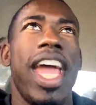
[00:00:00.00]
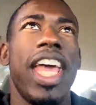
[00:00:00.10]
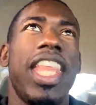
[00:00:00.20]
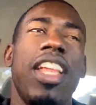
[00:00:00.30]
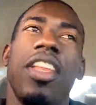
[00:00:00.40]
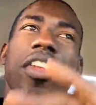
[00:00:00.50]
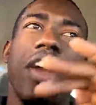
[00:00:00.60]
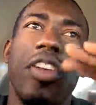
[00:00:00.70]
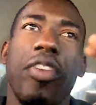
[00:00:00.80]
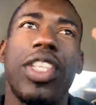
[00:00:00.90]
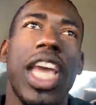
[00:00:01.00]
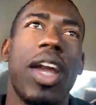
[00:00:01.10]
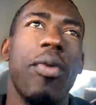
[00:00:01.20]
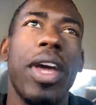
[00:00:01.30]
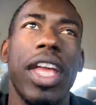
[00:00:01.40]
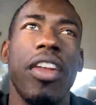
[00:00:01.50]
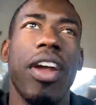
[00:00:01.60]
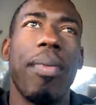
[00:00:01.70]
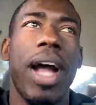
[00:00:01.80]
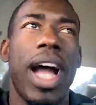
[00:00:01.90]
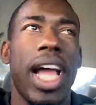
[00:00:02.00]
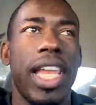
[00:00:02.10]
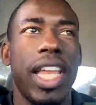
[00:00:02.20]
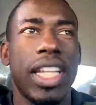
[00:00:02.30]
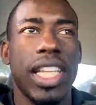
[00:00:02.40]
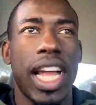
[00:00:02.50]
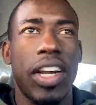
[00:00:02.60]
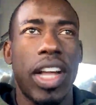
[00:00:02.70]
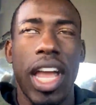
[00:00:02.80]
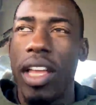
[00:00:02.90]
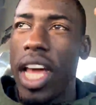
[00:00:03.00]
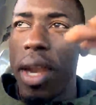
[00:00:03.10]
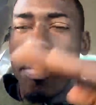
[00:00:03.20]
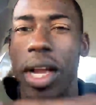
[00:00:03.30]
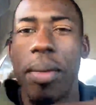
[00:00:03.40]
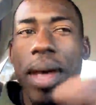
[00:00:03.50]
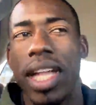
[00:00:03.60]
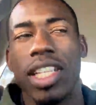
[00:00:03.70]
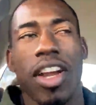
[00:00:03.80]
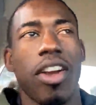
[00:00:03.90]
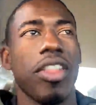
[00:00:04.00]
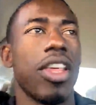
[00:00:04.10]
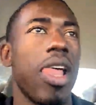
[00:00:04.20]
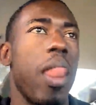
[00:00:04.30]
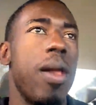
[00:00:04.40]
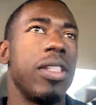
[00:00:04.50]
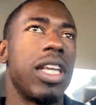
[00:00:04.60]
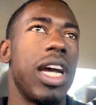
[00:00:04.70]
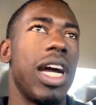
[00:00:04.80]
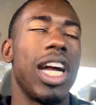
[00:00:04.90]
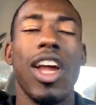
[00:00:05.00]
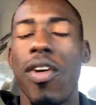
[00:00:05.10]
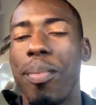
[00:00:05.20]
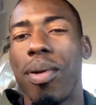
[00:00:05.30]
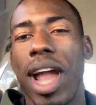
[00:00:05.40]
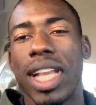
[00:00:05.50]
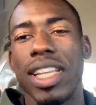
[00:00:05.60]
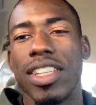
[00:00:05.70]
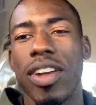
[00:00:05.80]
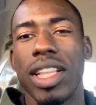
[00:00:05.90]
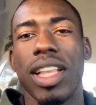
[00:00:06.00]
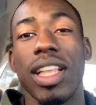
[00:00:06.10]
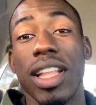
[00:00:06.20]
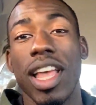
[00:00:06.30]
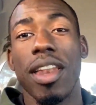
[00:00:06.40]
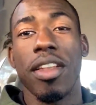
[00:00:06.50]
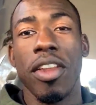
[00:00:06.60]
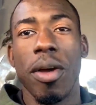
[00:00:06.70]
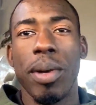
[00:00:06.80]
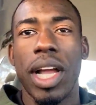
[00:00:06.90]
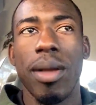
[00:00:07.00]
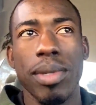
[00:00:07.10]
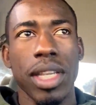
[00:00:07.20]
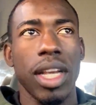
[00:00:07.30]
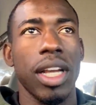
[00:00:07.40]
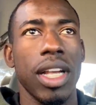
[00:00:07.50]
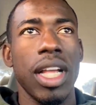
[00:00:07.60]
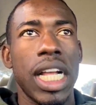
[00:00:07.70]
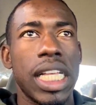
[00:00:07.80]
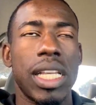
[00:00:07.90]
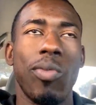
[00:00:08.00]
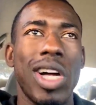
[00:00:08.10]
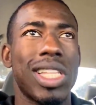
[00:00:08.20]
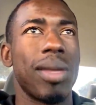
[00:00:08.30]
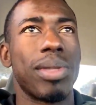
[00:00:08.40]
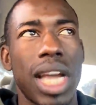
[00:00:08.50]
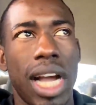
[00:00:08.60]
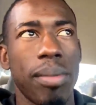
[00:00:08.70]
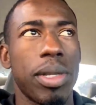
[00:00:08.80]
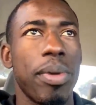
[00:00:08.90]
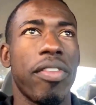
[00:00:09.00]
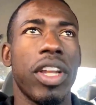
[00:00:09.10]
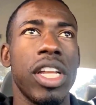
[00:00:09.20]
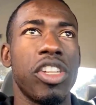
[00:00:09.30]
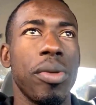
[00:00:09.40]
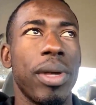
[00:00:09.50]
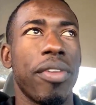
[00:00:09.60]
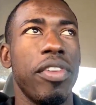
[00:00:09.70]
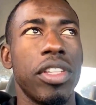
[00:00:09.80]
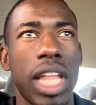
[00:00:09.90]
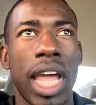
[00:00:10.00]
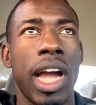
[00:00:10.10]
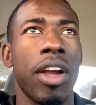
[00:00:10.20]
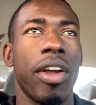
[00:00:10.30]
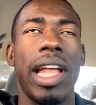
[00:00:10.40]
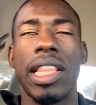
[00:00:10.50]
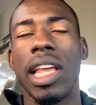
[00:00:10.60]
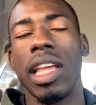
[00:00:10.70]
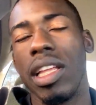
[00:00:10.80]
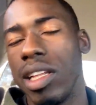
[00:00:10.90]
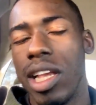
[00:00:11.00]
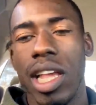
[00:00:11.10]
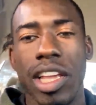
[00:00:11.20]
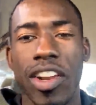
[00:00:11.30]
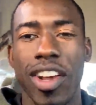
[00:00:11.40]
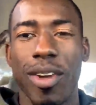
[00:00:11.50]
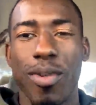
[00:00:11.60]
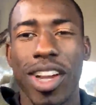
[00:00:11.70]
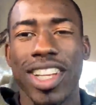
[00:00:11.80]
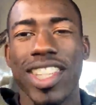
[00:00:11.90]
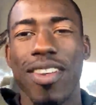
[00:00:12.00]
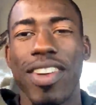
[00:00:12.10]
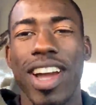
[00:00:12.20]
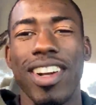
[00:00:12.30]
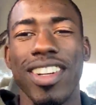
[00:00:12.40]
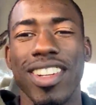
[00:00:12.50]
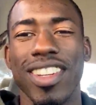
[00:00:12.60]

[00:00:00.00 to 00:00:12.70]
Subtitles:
And then, you know, you take a win, you're up high, and then it's like, okay, you got to bring it back to earth to go and practice. So I think that, you know, becomes sometimes a bit of an issue. But if you stay hungry, I think it'll work itself out.